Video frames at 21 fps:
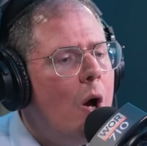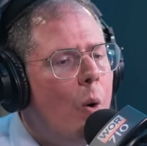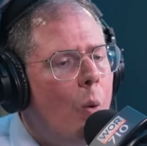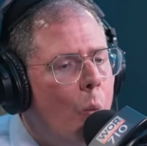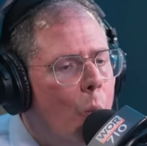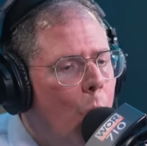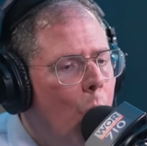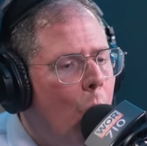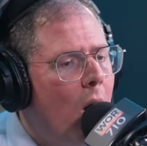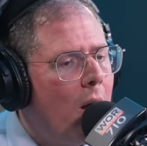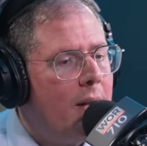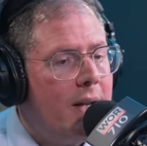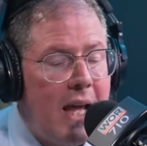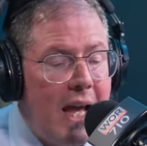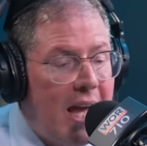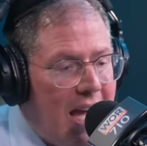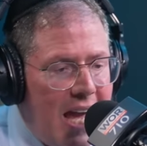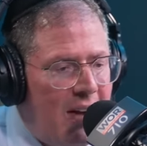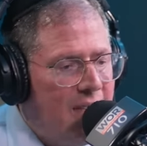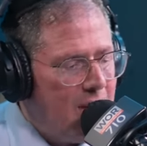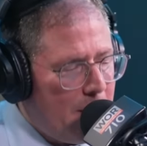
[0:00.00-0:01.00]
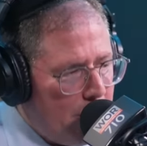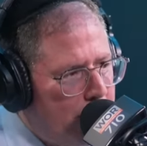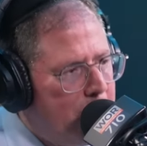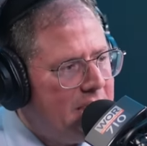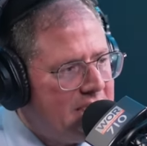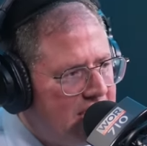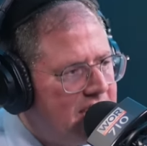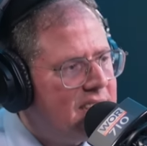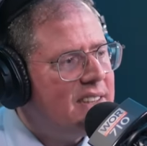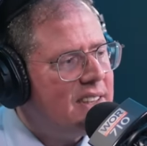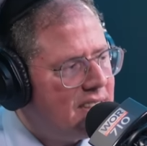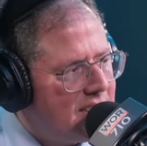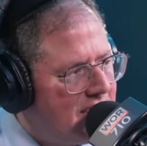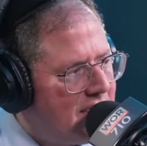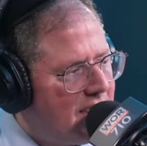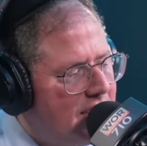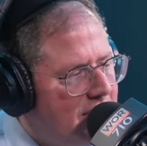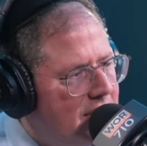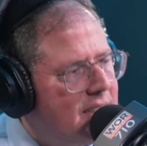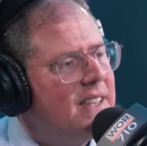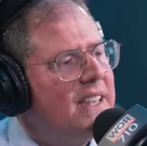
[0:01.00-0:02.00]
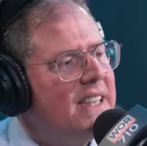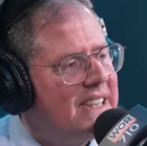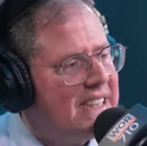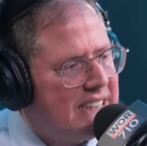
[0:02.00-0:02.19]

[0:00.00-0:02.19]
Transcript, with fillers: What every business exists to